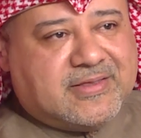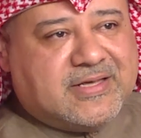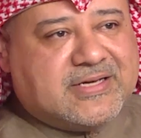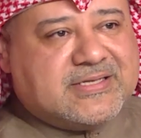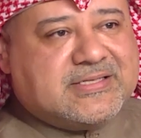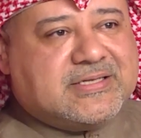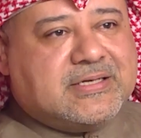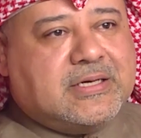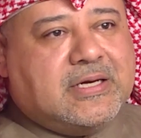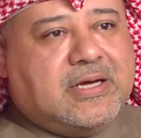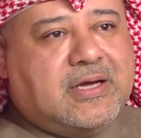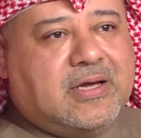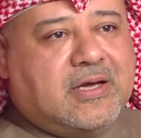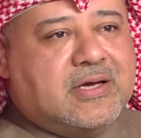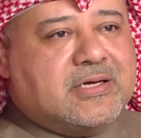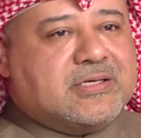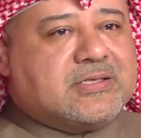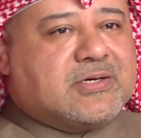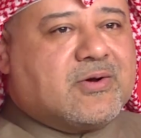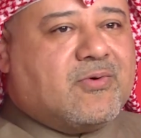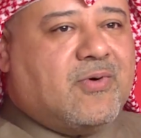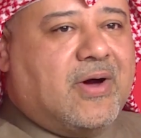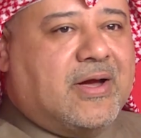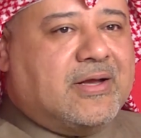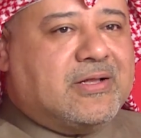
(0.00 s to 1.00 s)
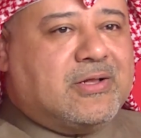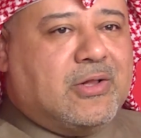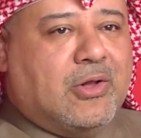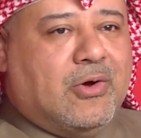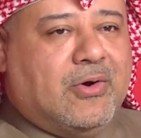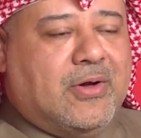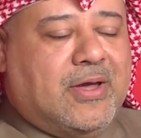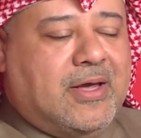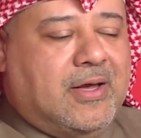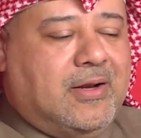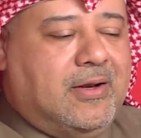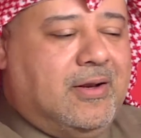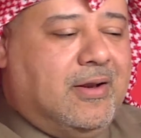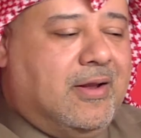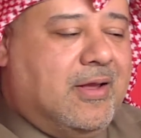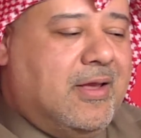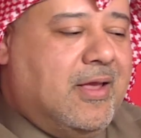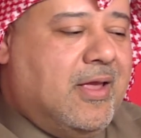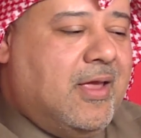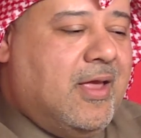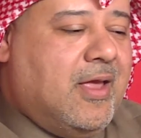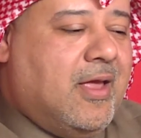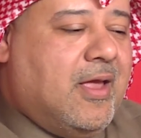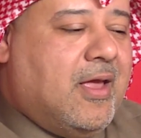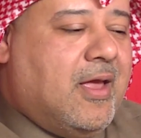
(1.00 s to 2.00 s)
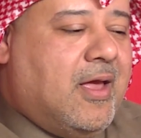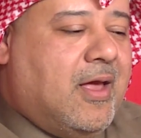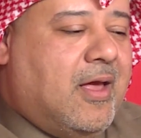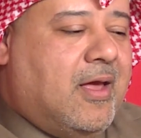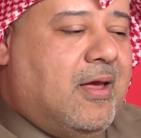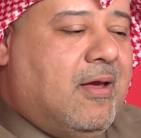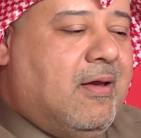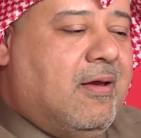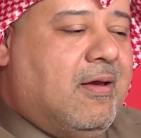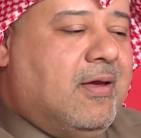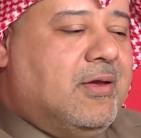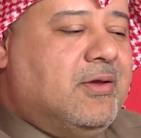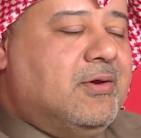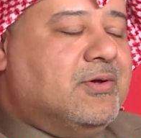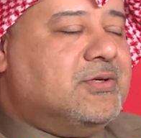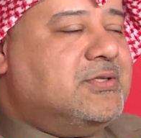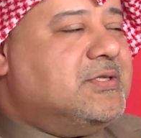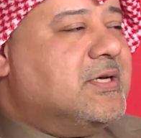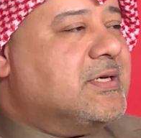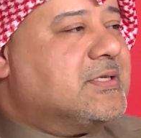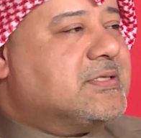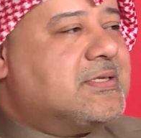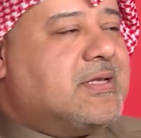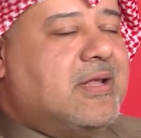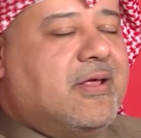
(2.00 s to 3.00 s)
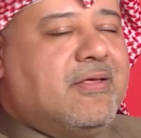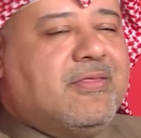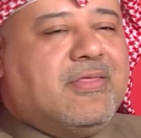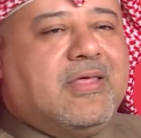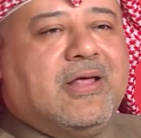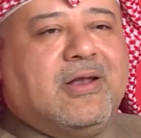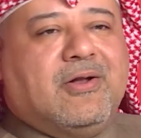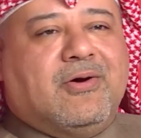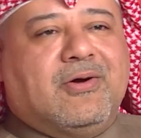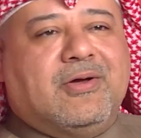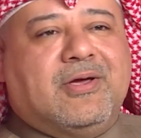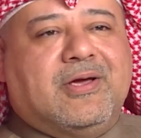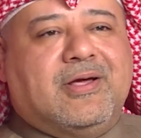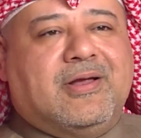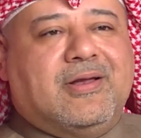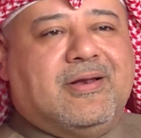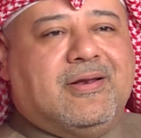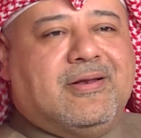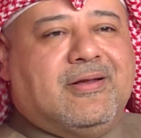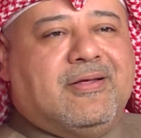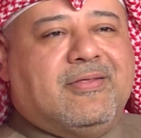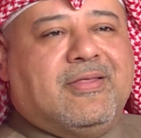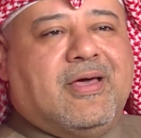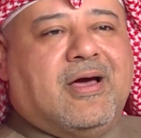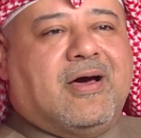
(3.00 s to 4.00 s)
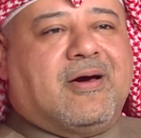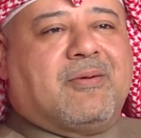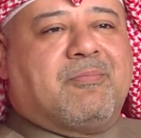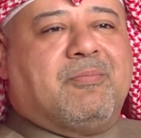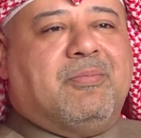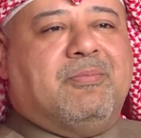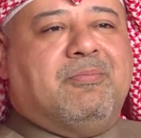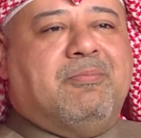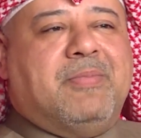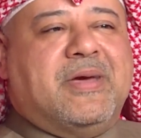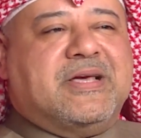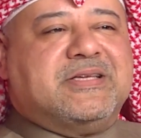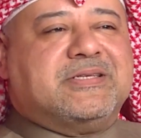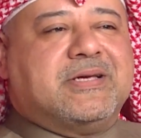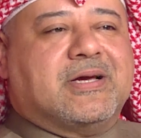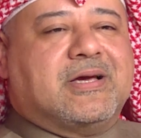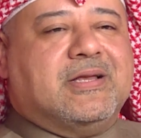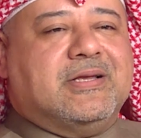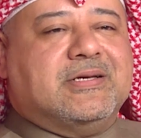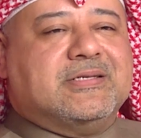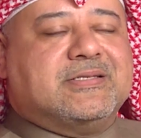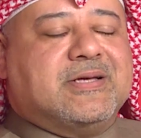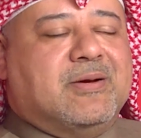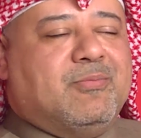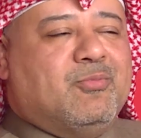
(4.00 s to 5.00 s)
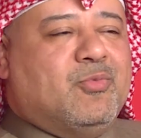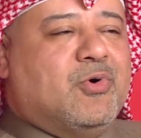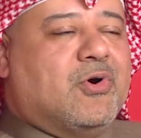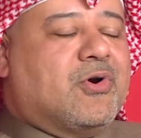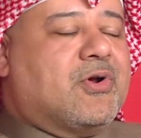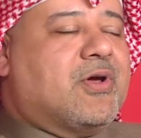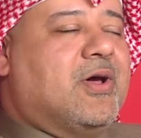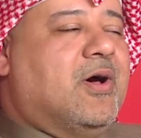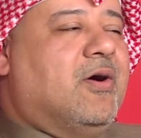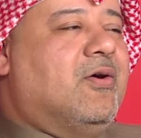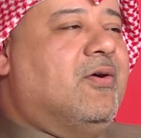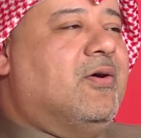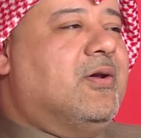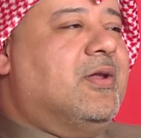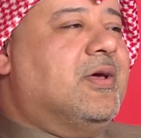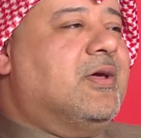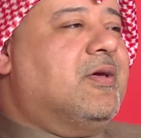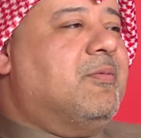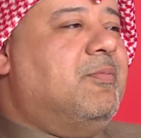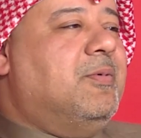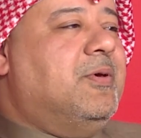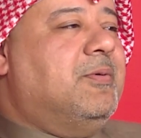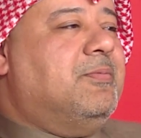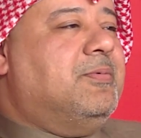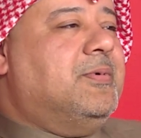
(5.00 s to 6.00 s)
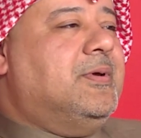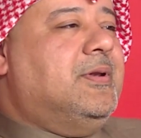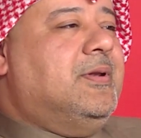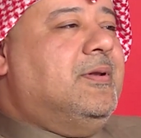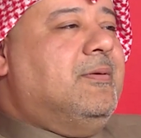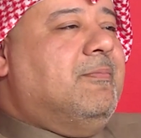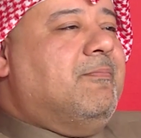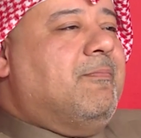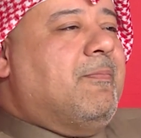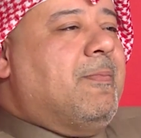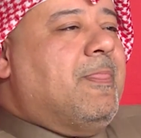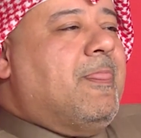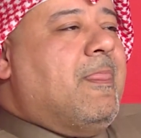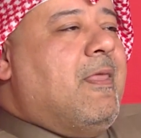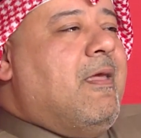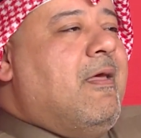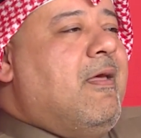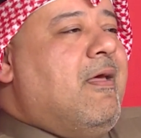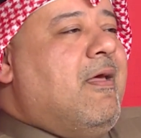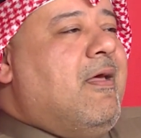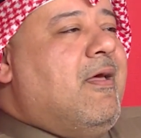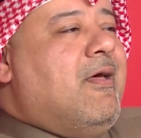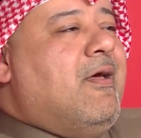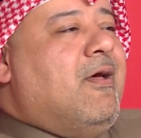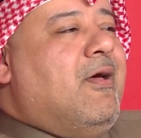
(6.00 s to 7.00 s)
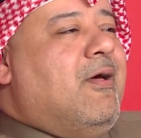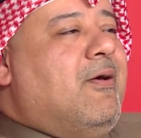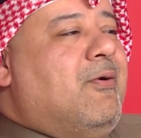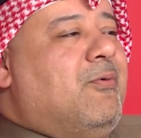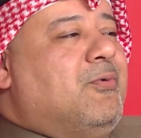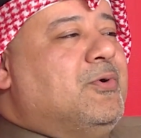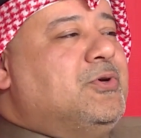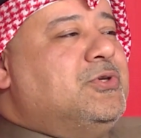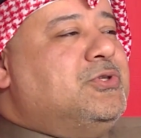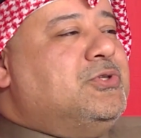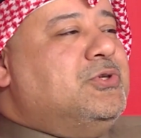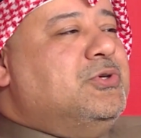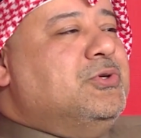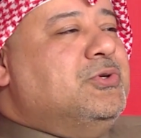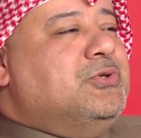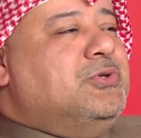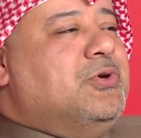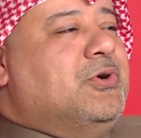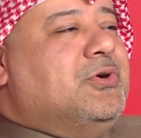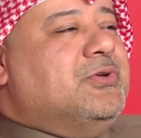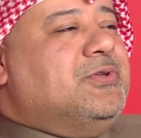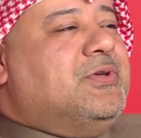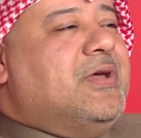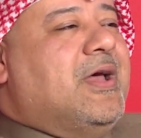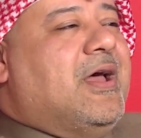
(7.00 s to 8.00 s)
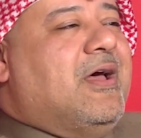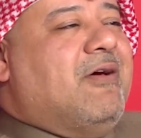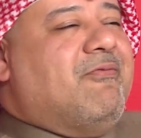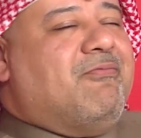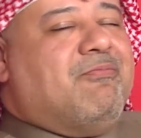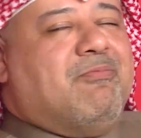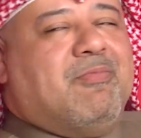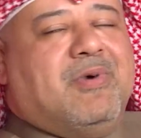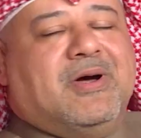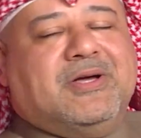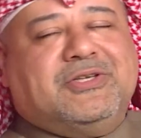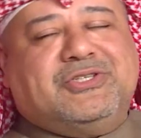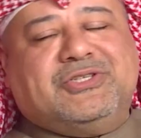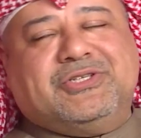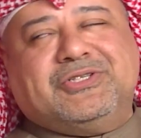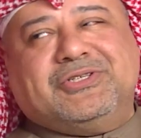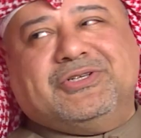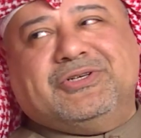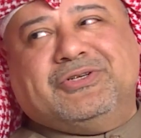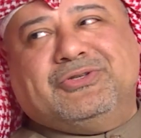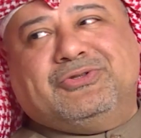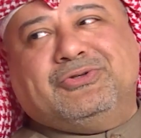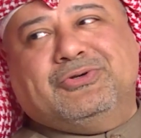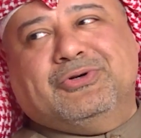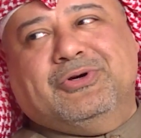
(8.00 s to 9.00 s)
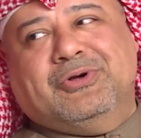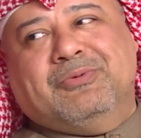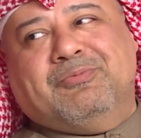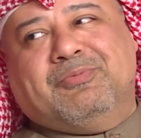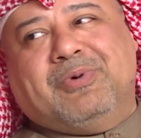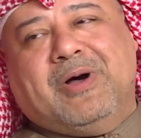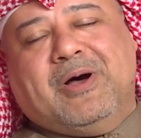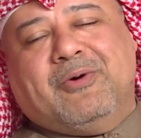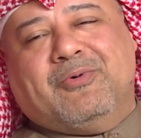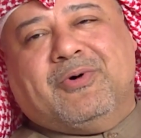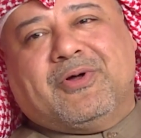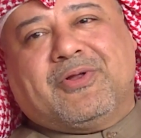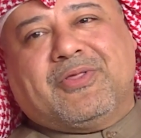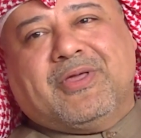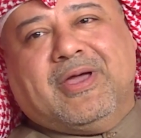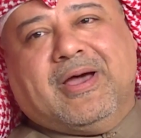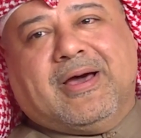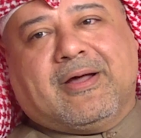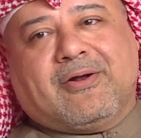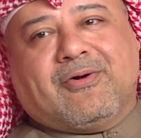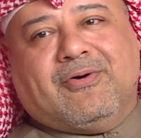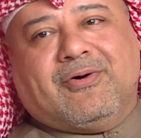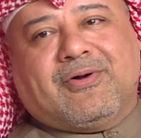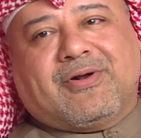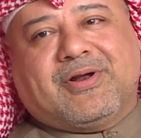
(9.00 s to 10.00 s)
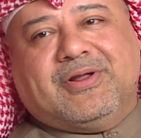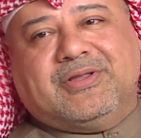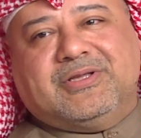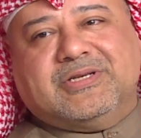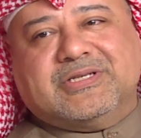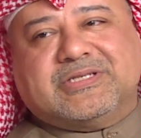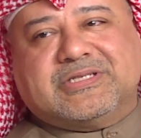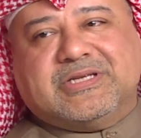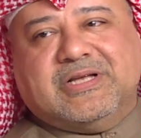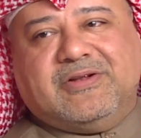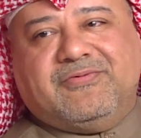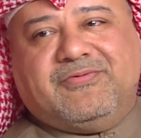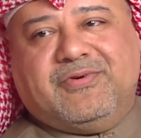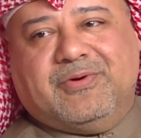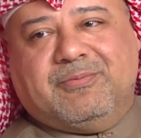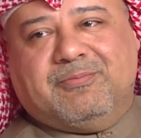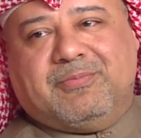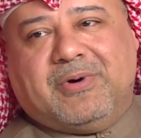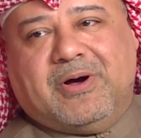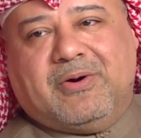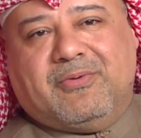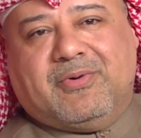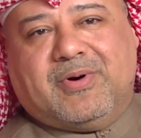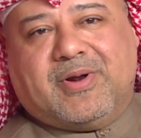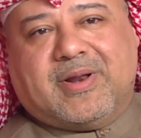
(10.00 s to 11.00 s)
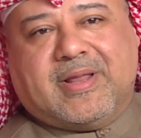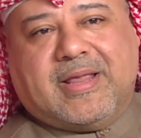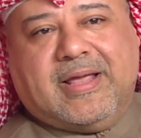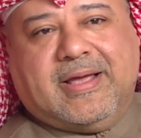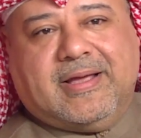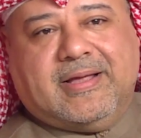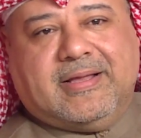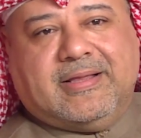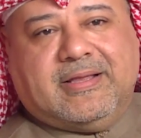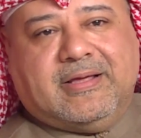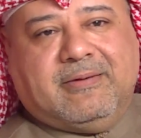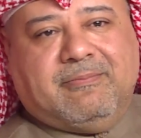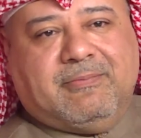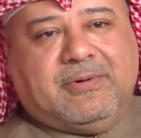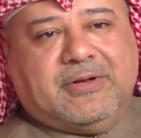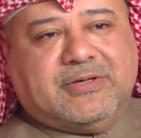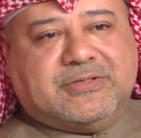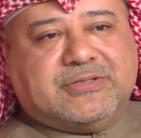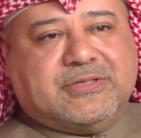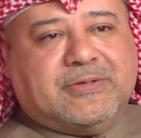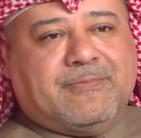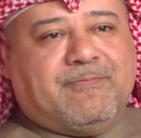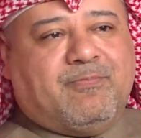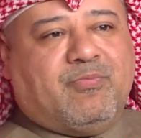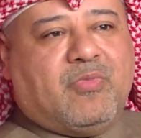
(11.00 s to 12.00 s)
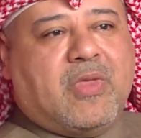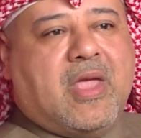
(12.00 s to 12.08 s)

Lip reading: The Z is quite loyal. You just let the loyal, they are basically some workaholic people, which you don't have much to empower. They are already self-empowered and implicit.